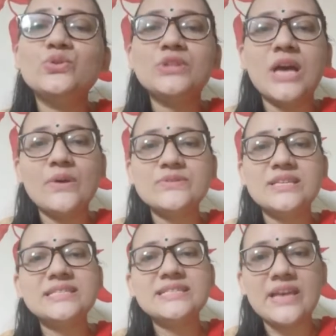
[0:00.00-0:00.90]

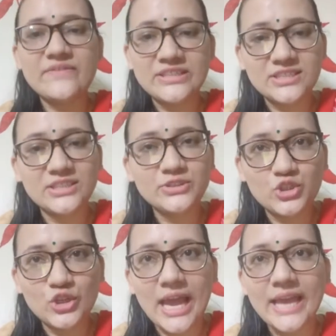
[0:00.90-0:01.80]
2017
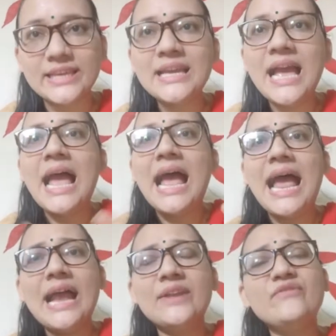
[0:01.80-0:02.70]
July,
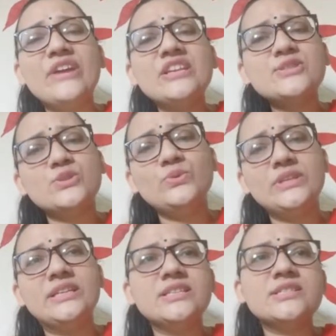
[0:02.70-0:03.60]
and very
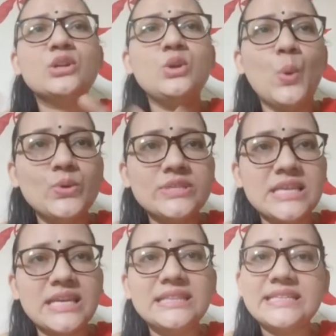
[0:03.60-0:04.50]
soon it is
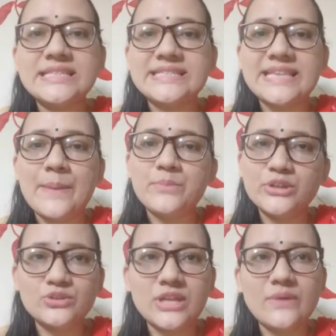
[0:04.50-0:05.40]
closed in the December
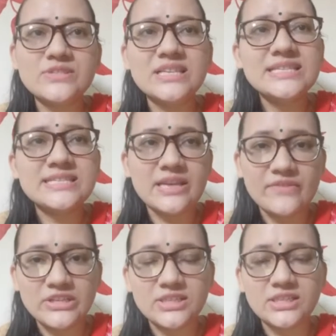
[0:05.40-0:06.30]

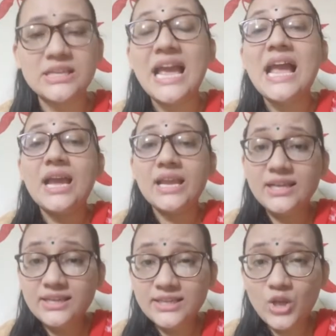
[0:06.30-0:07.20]
2017.
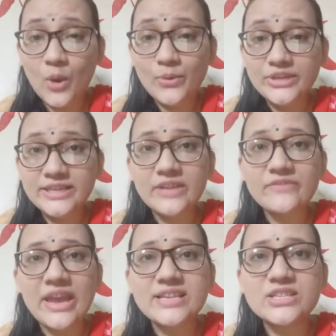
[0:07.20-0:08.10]
Indian Commodity
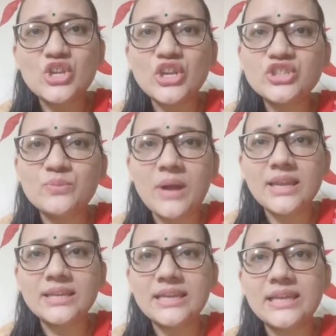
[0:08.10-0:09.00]
Exchange
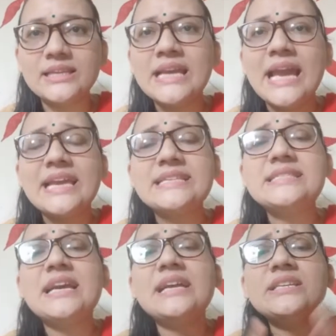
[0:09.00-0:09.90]
Market is
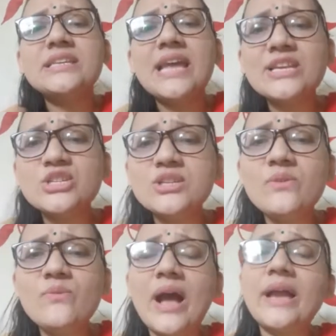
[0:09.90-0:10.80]
the
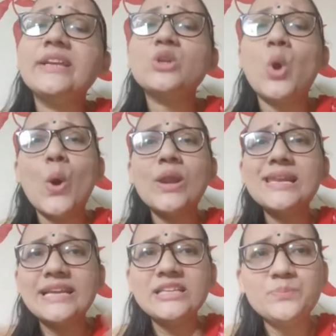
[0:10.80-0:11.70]
nationwide
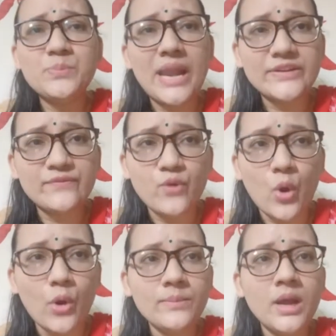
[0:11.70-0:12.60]
online
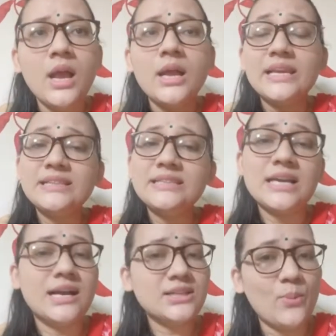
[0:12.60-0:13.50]
platform in the
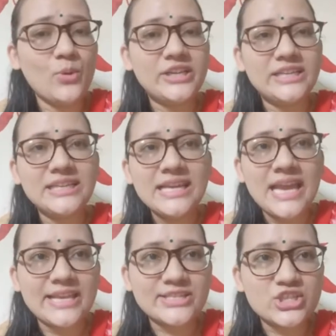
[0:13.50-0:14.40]
commodity
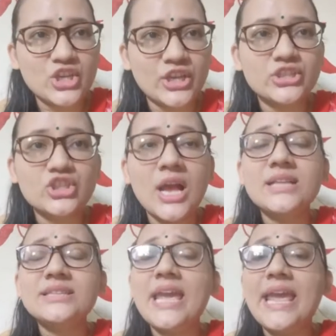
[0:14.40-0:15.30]
exchange.
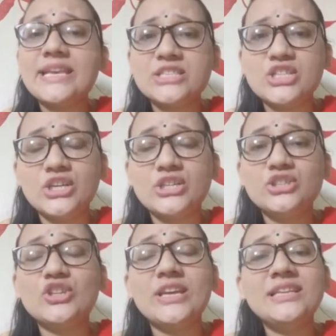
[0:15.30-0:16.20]
The
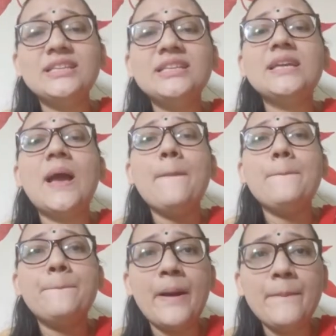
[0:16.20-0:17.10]
exchange in the
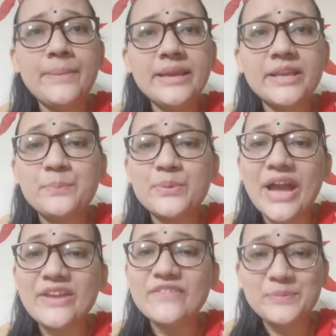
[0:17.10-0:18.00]

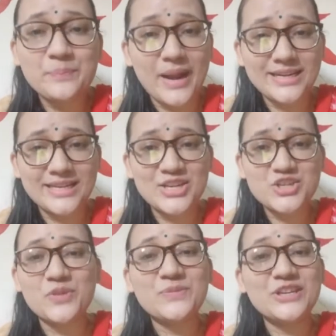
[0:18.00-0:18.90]
public-private
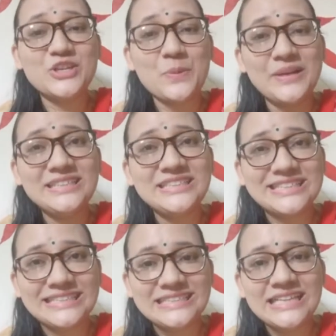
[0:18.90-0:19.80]
partnership, the triple
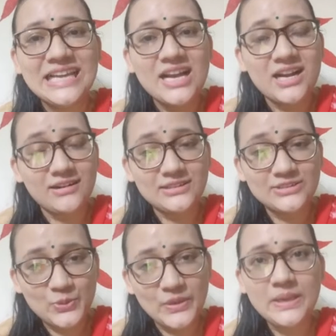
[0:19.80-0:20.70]
three
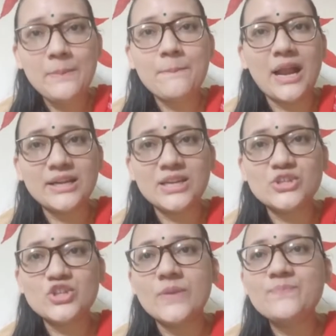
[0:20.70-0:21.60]

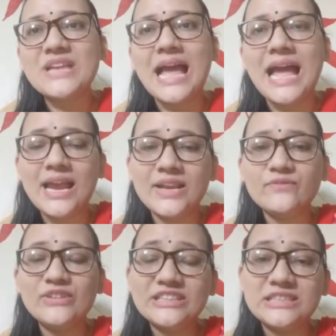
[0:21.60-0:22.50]
partnerships,
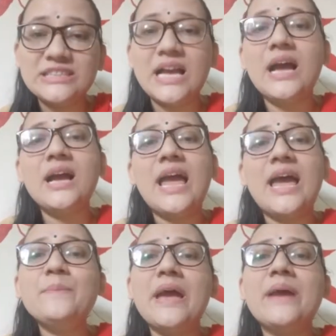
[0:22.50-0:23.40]
and with the
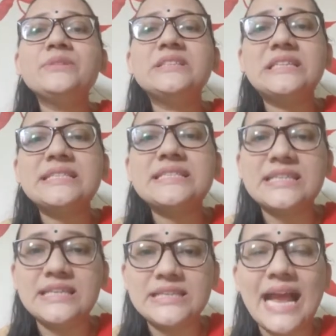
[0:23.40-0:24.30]

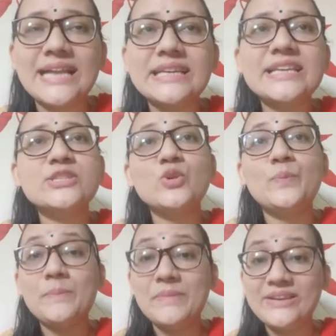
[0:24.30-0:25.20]
MMTC, that is to
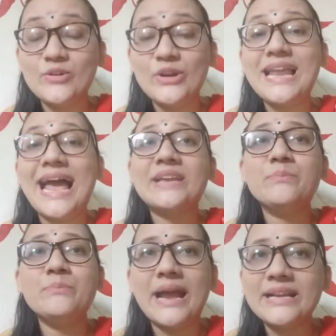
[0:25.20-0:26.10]
be Mineral
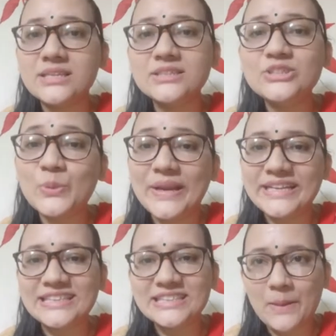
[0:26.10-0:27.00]
and Metal
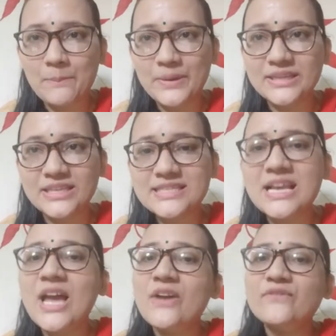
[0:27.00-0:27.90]
Trading Companies,
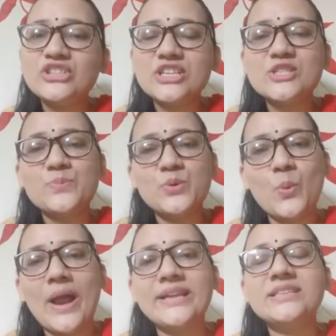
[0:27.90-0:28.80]
which is
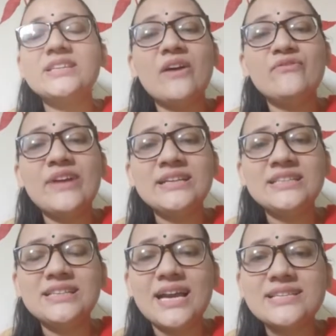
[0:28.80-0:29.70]
provide the
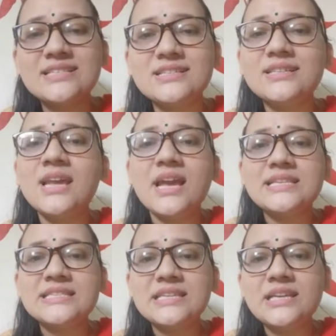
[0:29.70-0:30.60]
fertilizer,
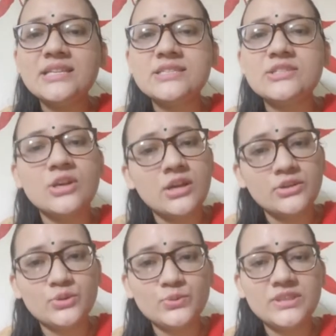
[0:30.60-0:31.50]
seeds
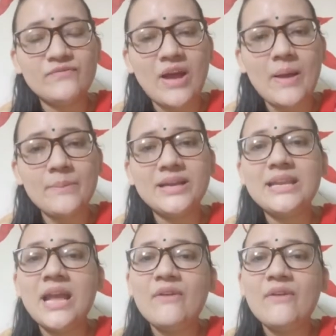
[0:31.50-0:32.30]
to the farmer,